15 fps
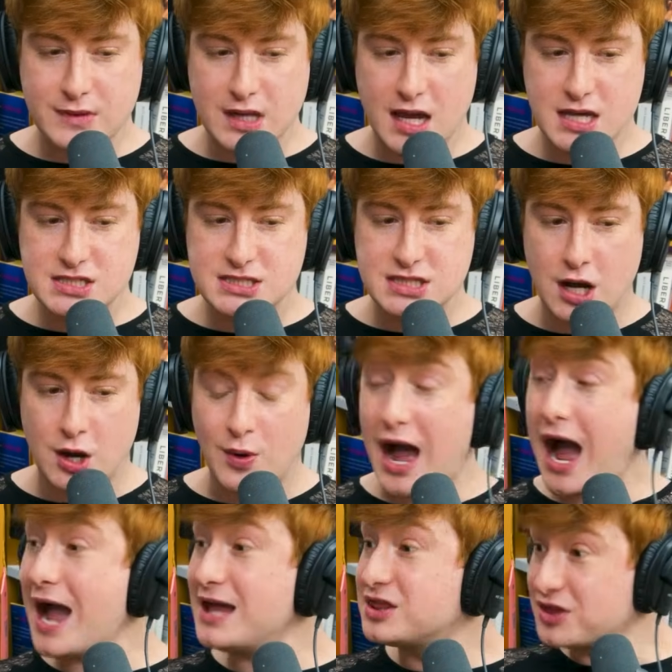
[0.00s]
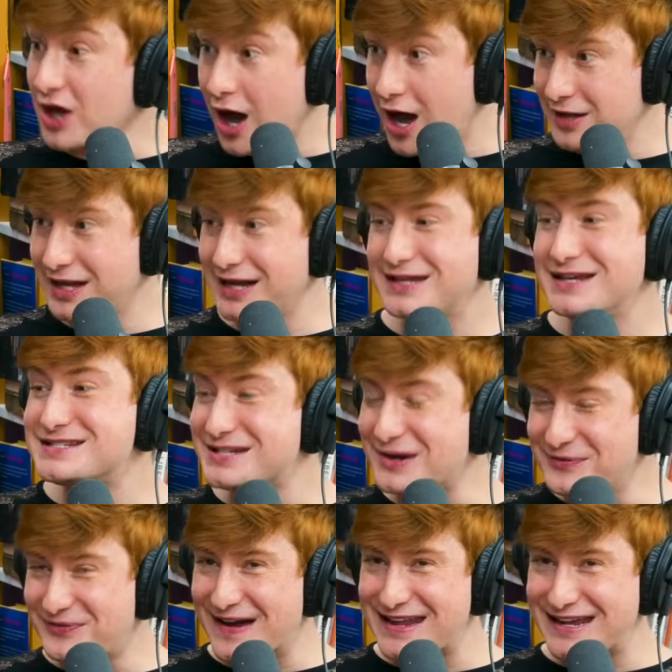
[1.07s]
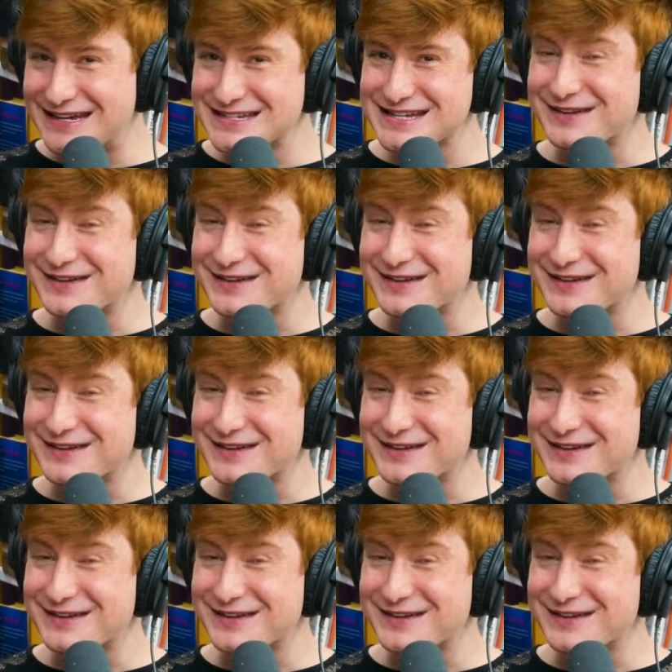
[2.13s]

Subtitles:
So I thought, like, it's so funny because,